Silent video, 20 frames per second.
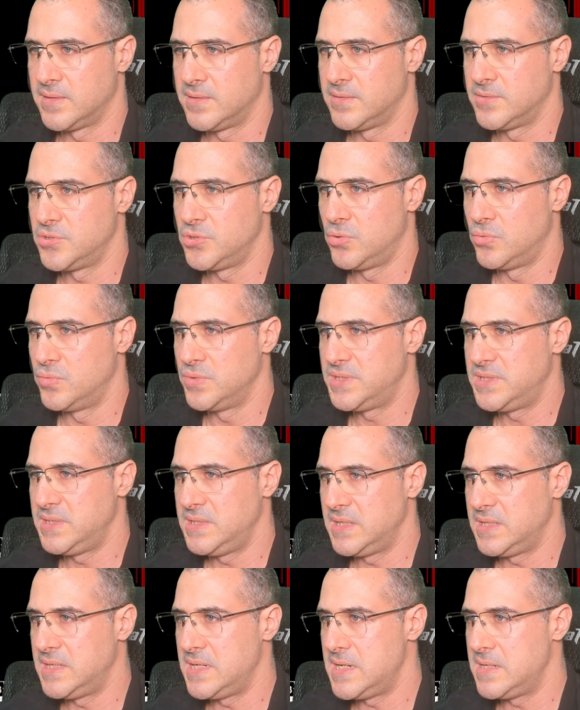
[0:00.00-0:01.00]
So we
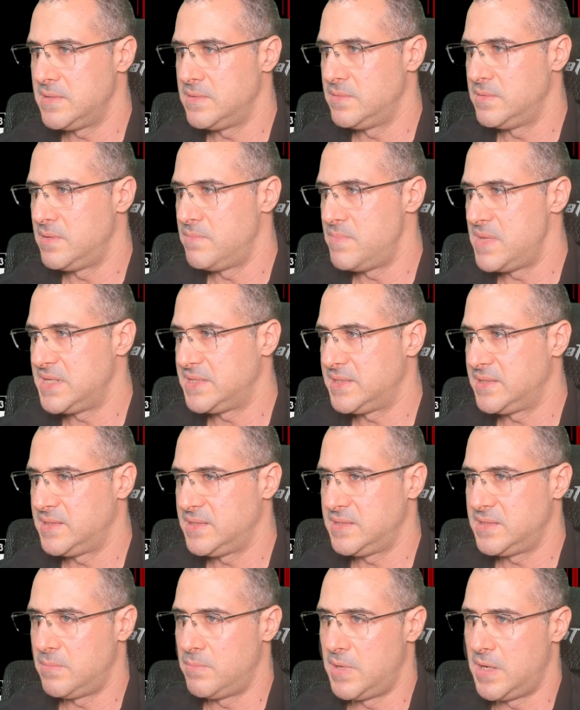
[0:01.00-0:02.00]
see again the
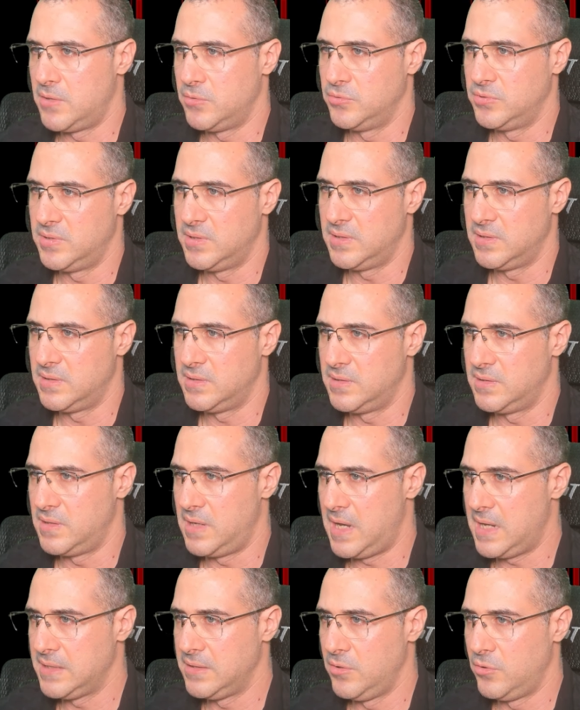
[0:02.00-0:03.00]
messages about
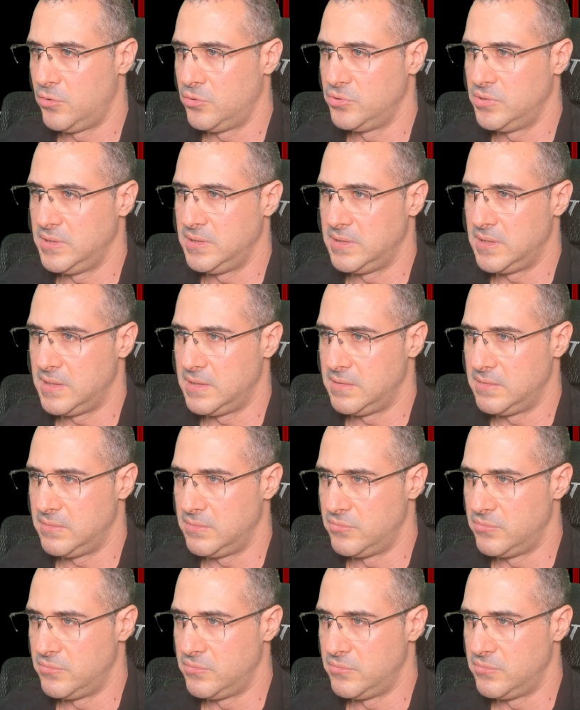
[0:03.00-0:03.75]
unloading and